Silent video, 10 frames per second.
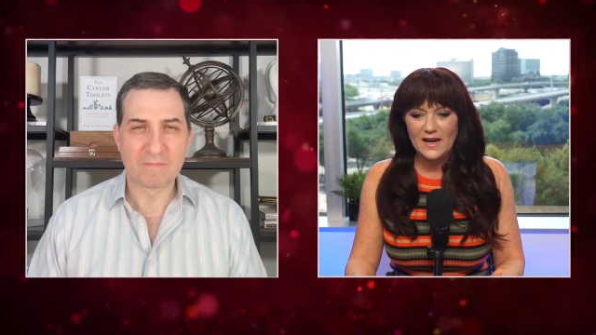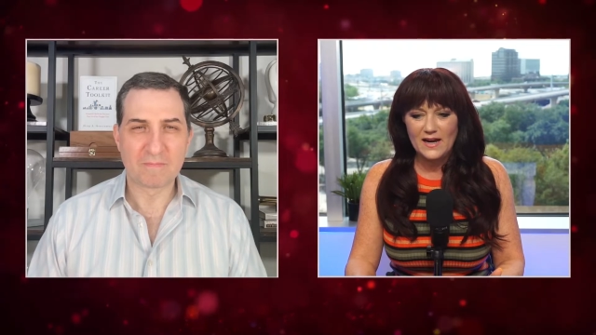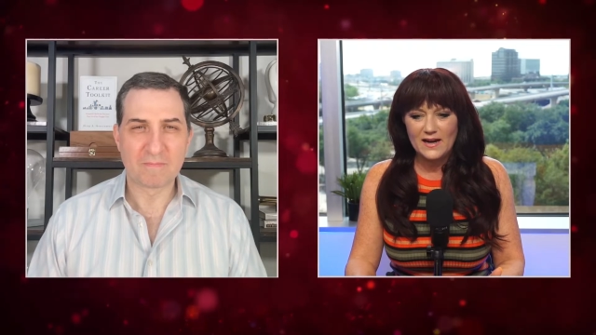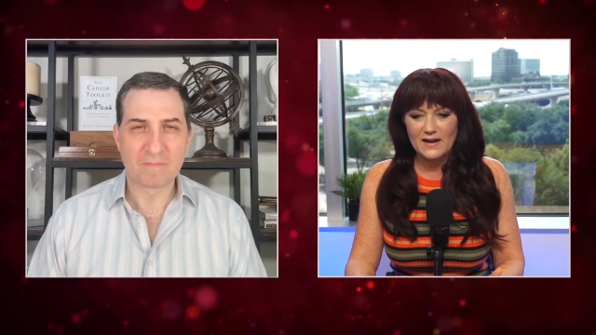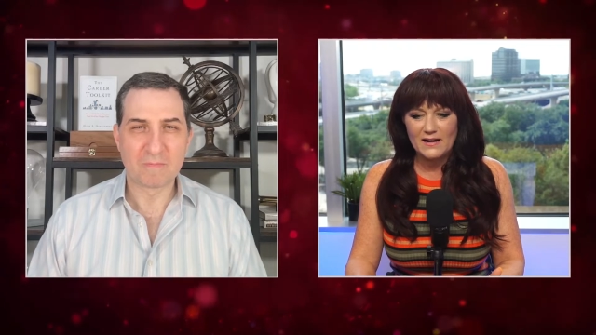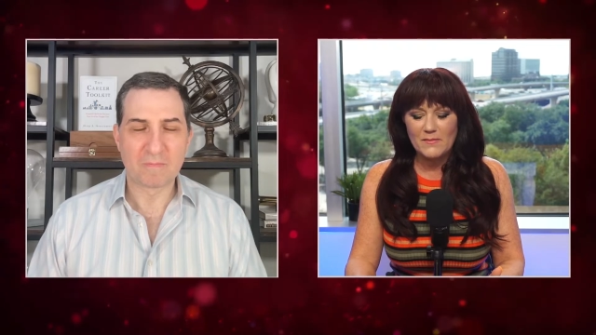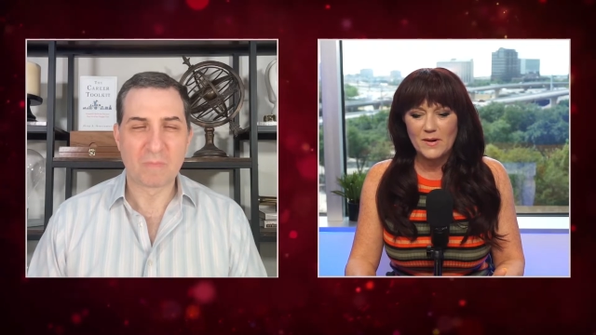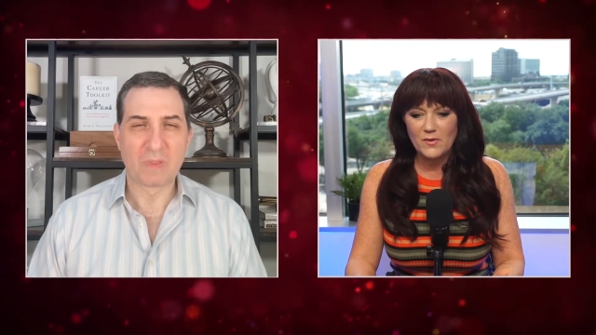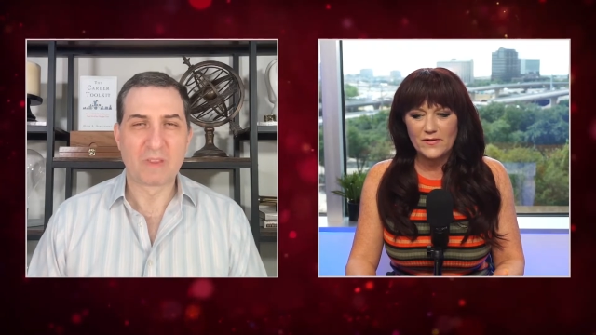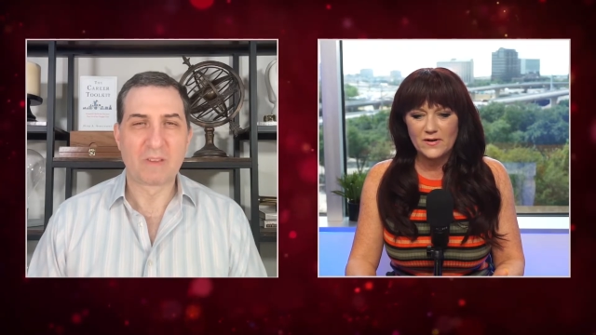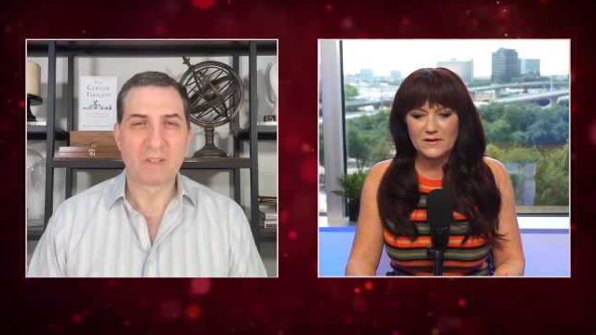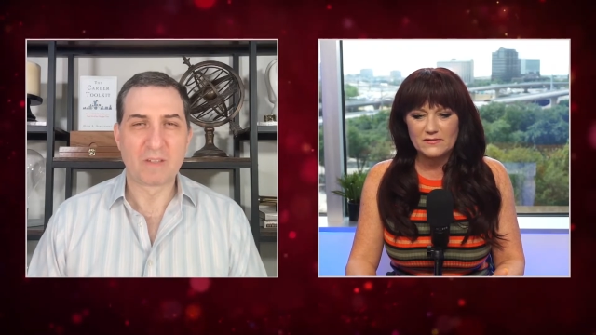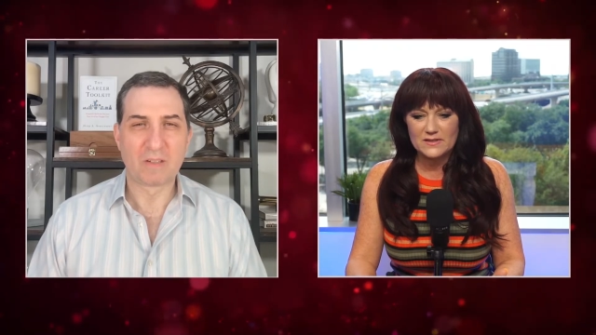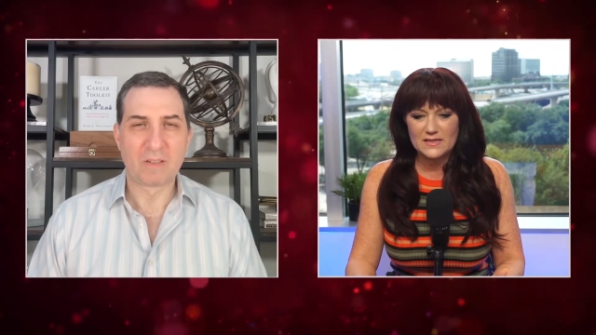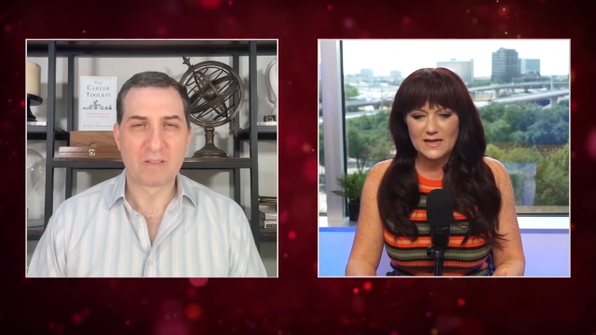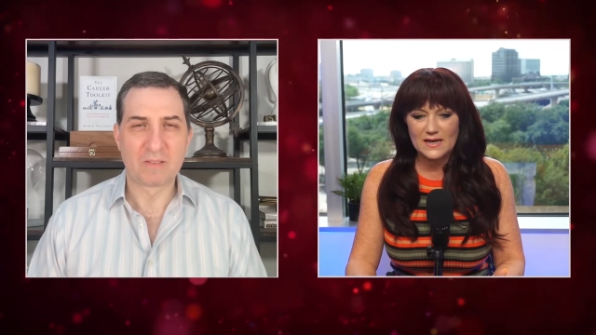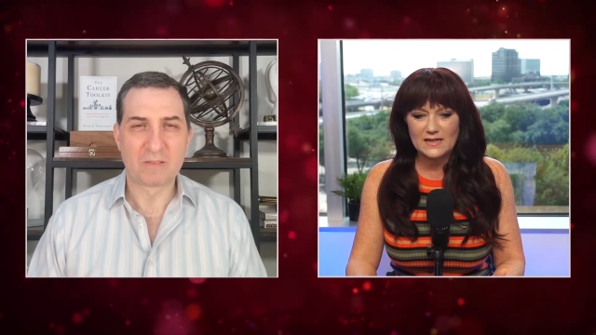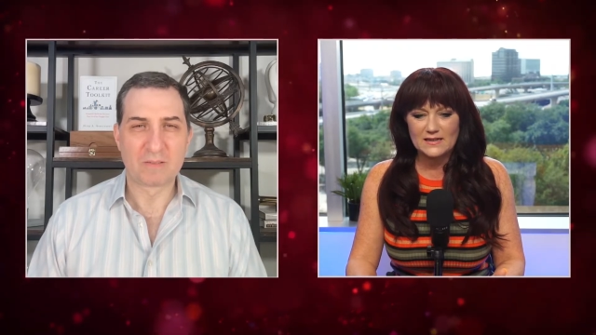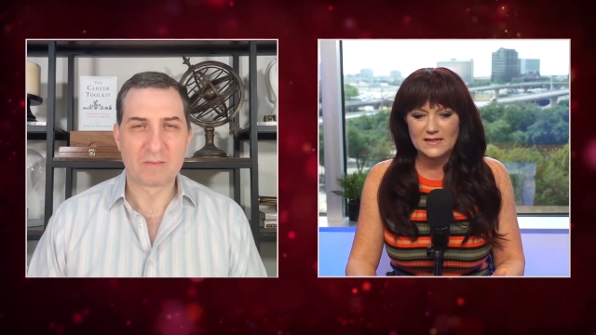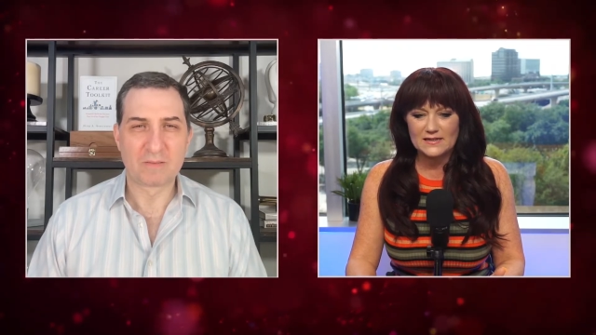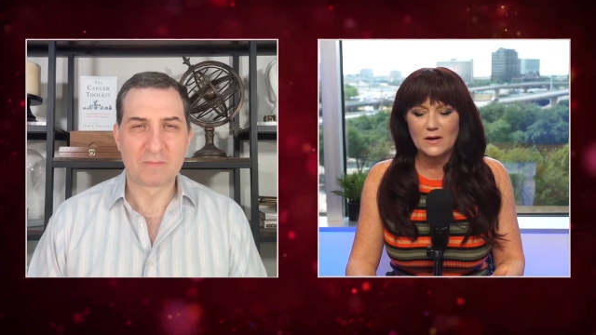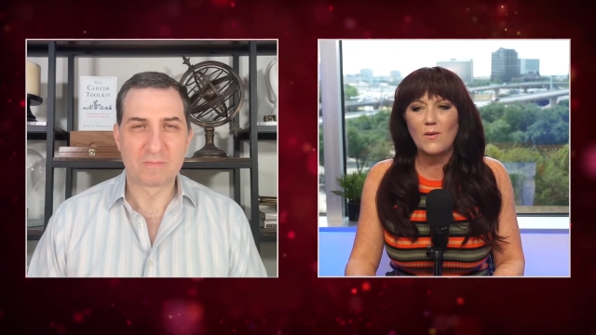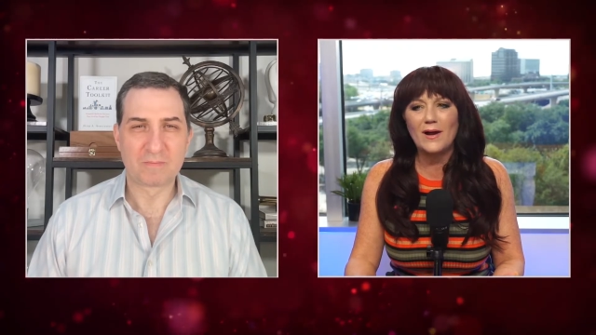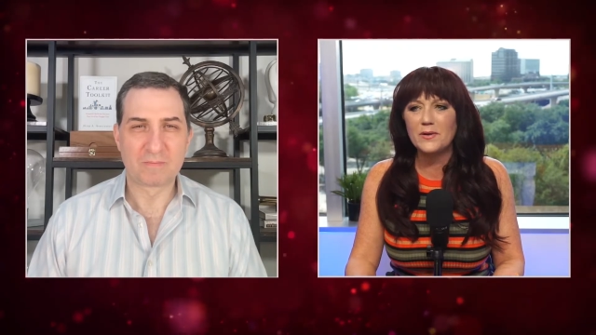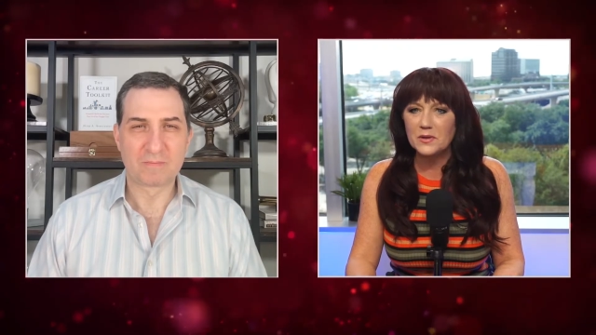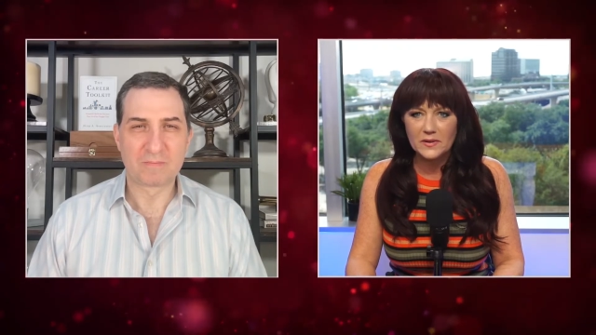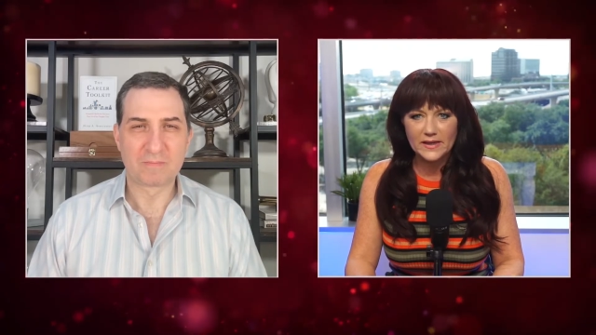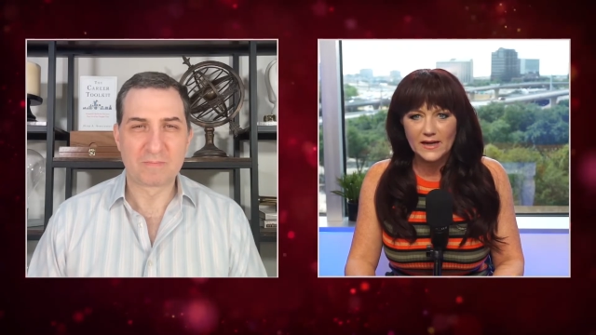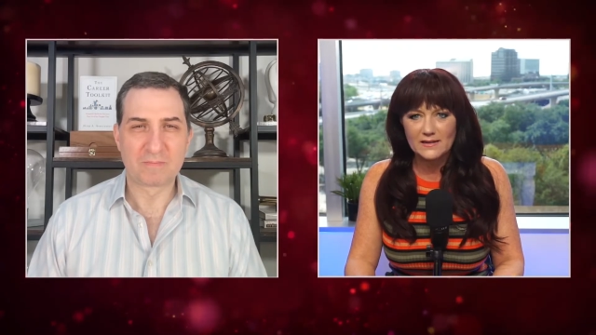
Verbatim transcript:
Speaker 1: And my boyfriend was like, he's like, why are you doing that?